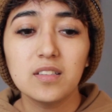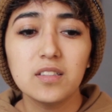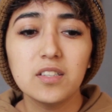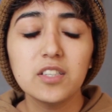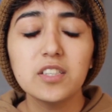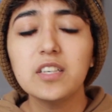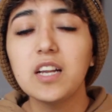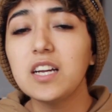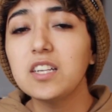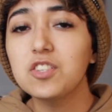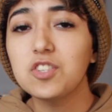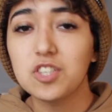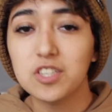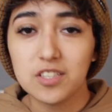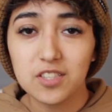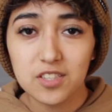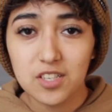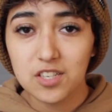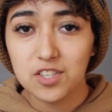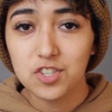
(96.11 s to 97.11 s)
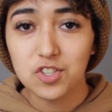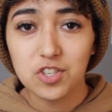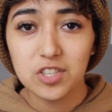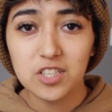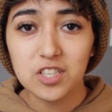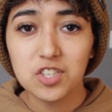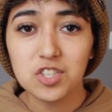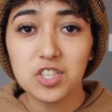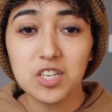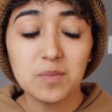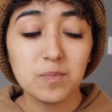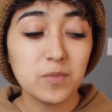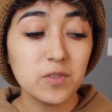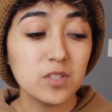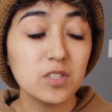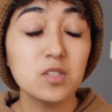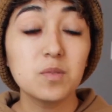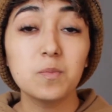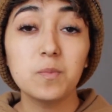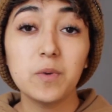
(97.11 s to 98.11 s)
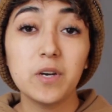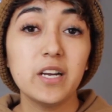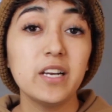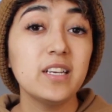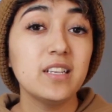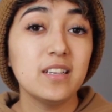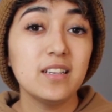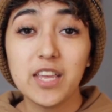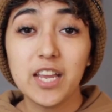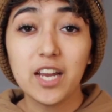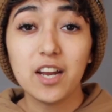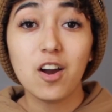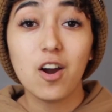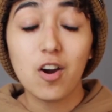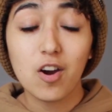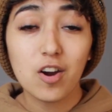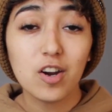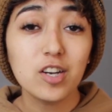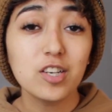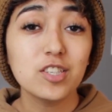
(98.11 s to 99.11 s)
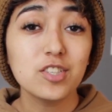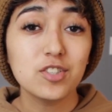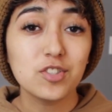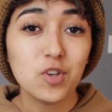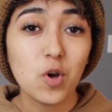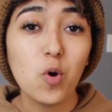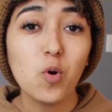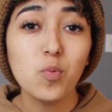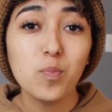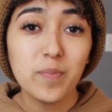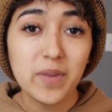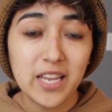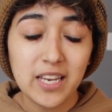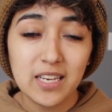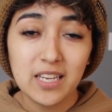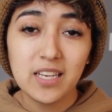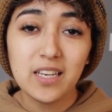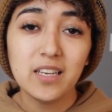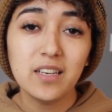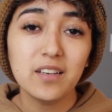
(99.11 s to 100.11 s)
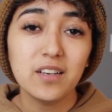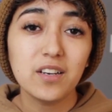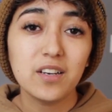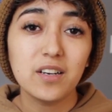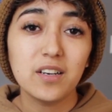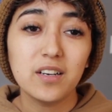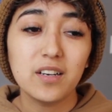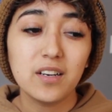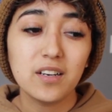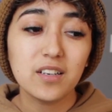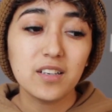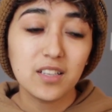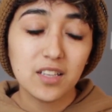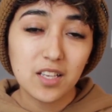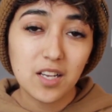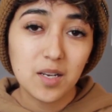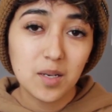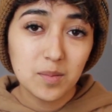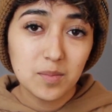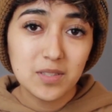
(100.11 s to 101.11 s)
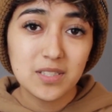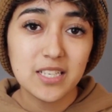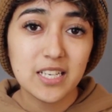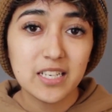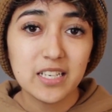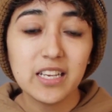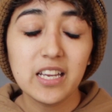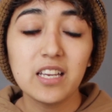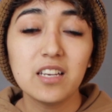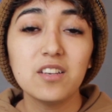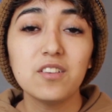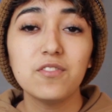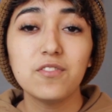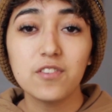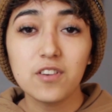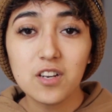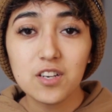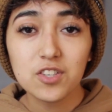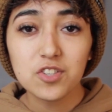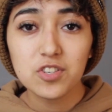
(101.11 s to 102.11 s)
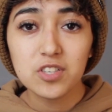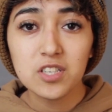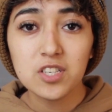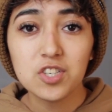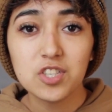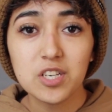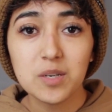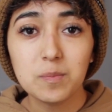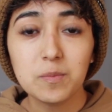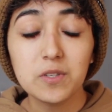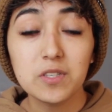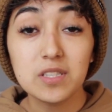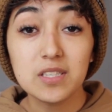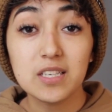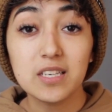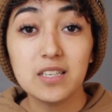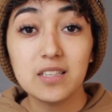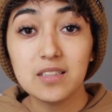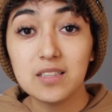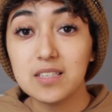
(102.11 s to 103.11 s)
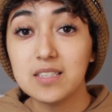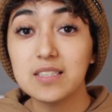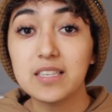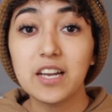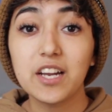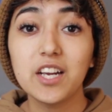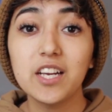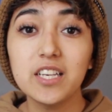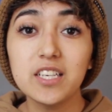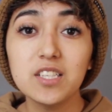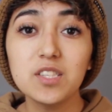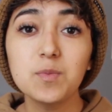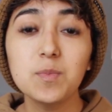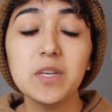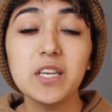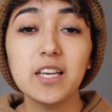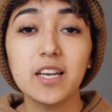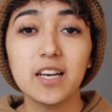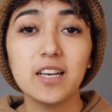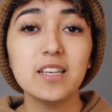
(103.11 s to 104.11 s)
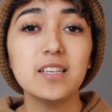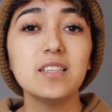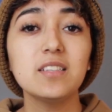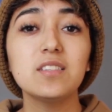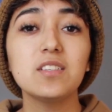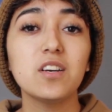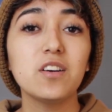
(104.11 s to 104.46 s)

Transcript: They're not just Australian Shepherds, but there are so many clubs dedicated for Australian Shepherds in these areas because